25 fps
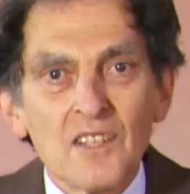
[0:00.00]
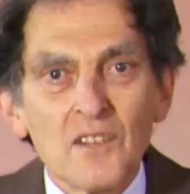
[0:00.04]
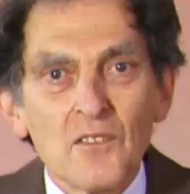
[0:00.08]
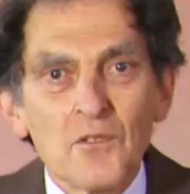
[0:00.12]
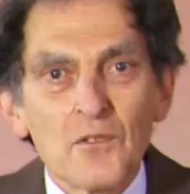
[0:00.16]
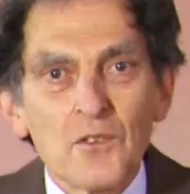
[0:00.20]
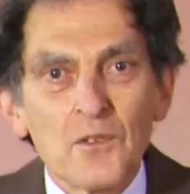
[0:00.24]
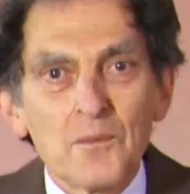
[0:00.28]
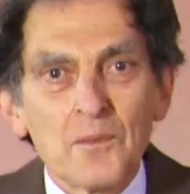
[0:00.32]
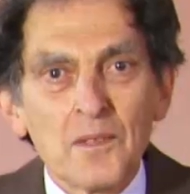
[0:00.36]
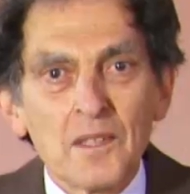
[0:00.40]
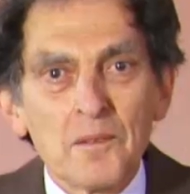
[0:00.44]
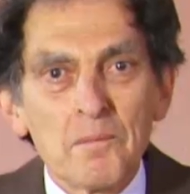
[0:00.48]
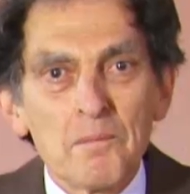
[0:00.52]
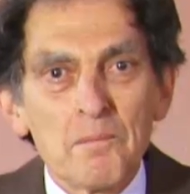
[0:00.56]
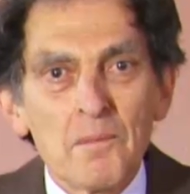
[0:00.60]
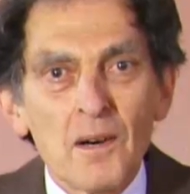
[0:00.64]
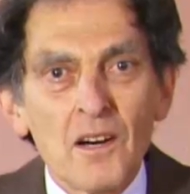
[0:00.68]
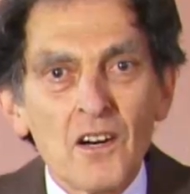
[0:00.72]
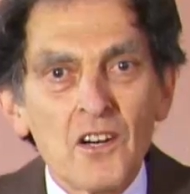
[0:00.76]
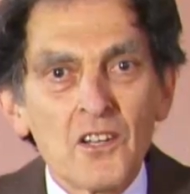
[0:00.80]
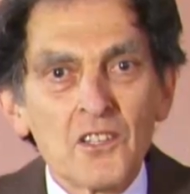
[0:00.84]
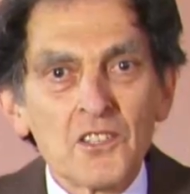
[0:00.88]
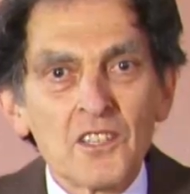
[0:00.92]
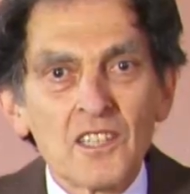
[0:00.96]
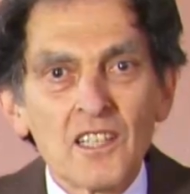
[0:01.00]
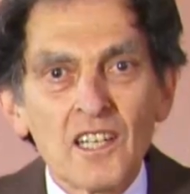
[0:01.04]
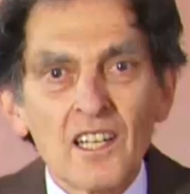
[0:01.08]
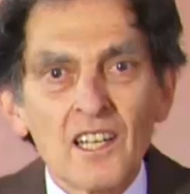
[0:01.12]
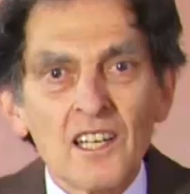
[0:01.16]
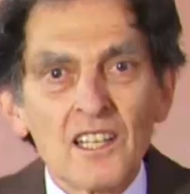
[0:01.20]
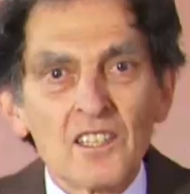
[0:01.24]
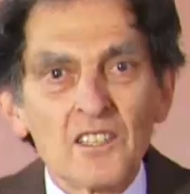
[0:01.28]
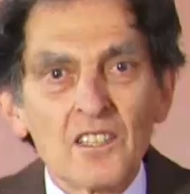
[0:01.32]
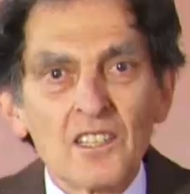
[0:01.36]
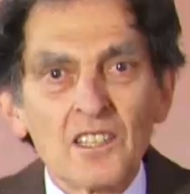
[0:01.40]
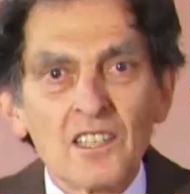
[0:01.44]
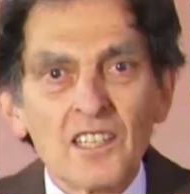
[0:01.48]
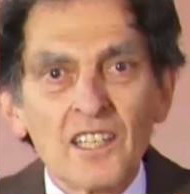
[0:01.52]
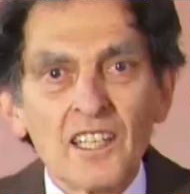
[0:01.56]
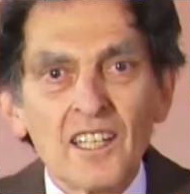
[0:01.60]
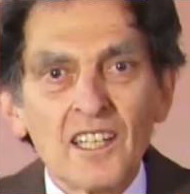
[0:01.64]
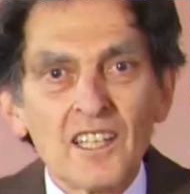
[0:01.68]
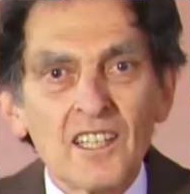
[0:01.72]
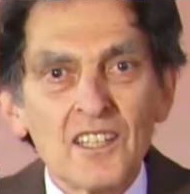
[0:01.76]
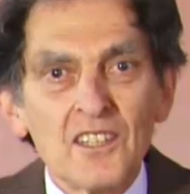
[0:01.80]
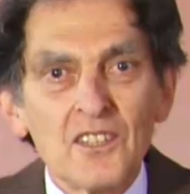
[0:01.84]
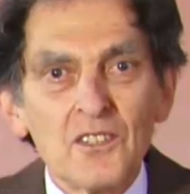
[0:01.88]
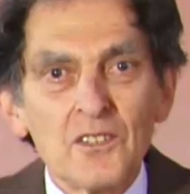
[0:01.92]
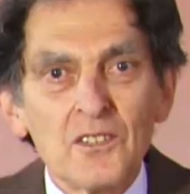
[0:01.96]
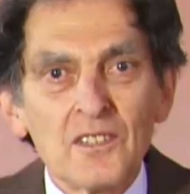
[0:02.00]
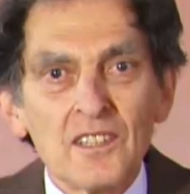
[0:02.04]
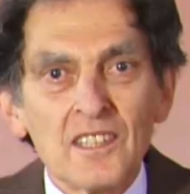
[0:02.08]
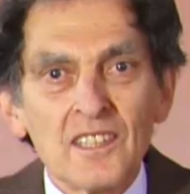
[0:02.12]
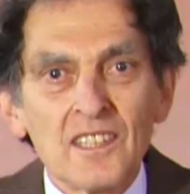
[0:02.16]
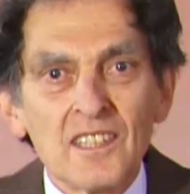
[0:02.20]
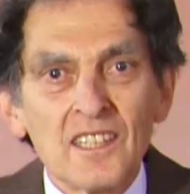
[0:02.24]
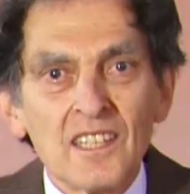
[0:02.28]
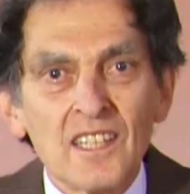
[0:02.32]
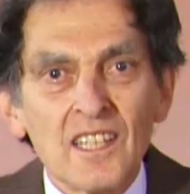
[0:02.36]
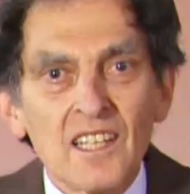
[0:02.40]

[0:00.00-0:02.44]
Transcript: From the marginalised and the included.